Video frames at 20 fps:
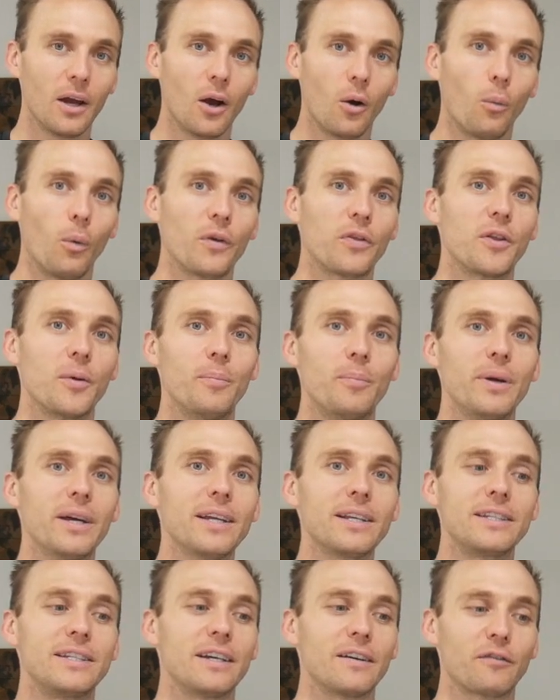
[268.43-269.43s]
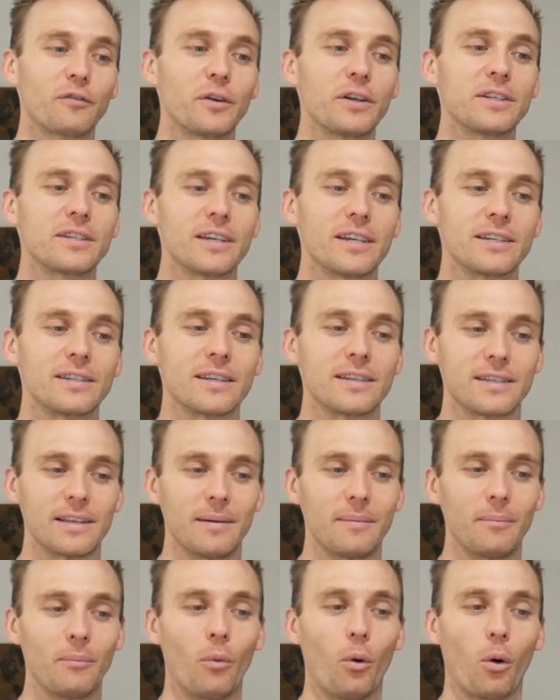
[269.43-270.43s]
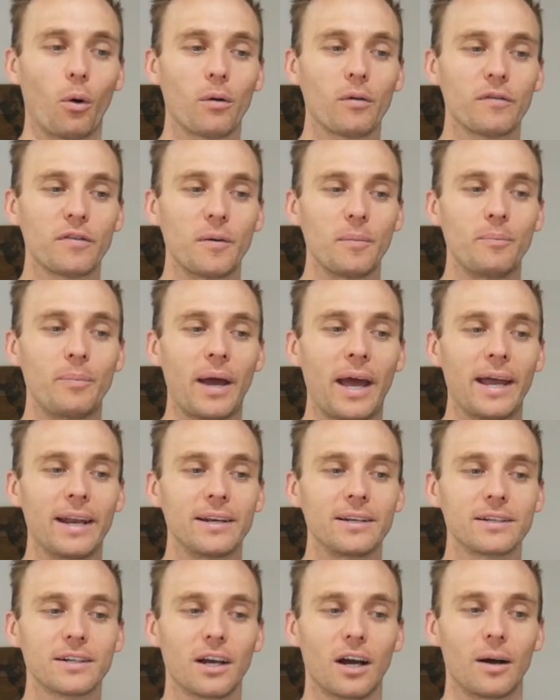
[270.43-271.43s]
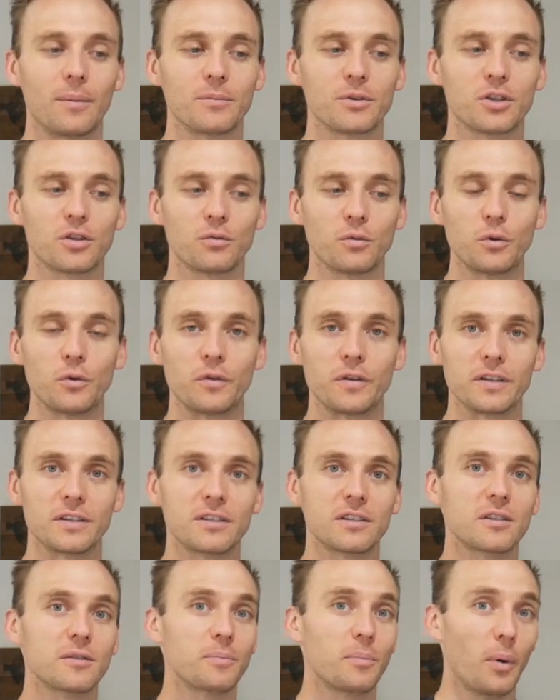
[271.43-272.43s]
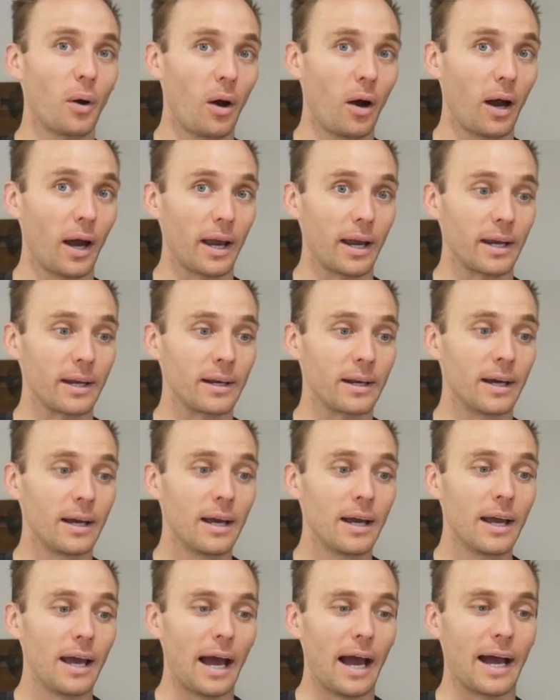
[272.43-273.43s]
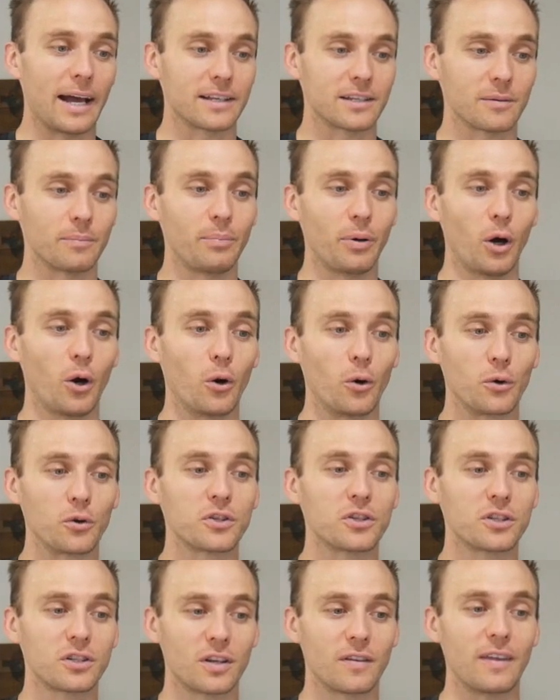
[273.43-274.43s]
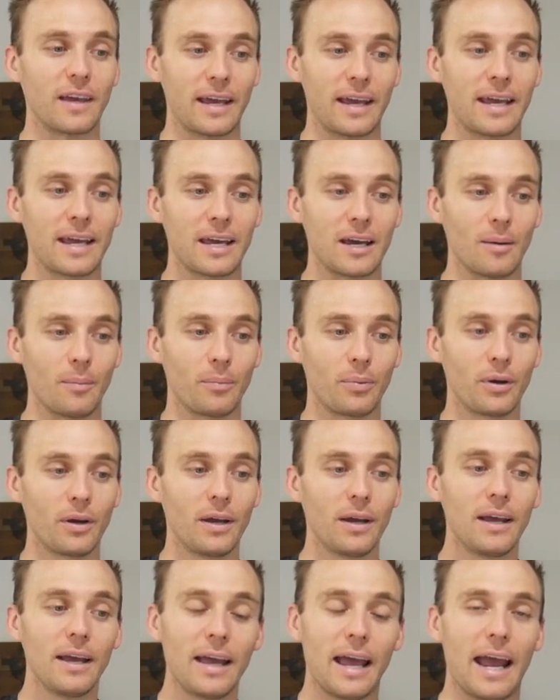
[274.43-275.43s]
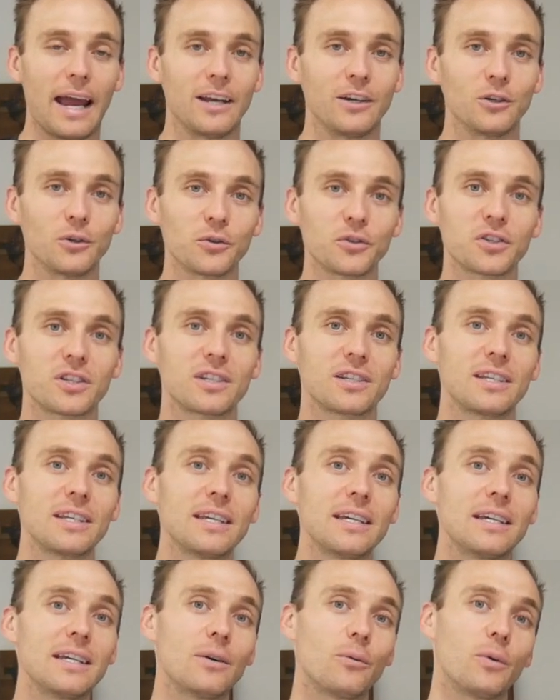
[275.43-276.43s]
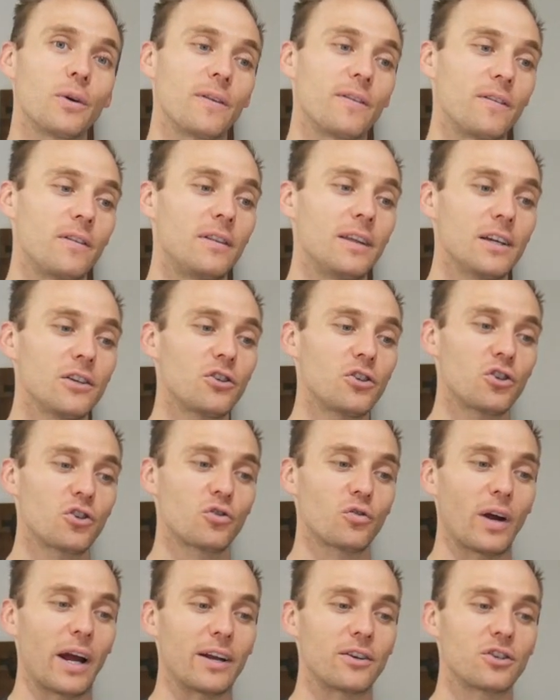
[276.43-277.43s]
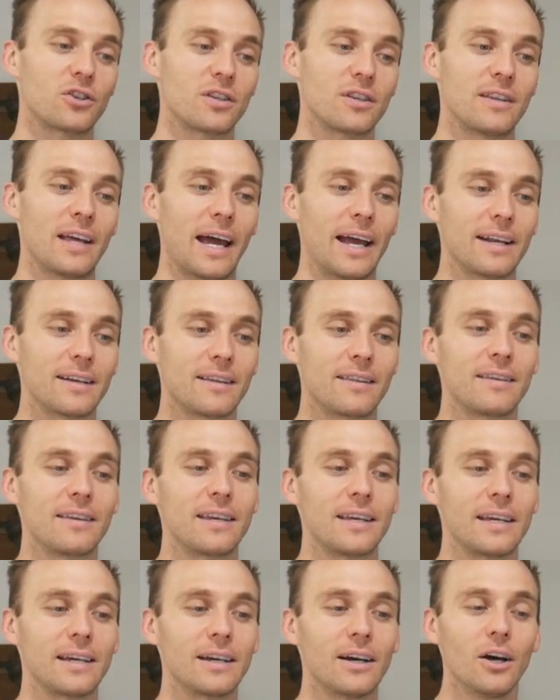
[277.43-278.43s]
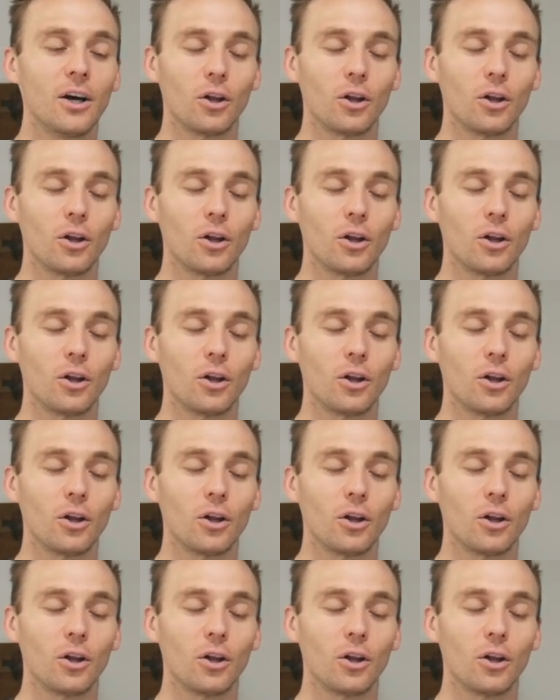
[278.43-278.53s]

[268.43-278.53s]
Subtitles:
What the big difference is that more of the bend comes through the spine as opposed to the hip. And you'll see with this stretch that the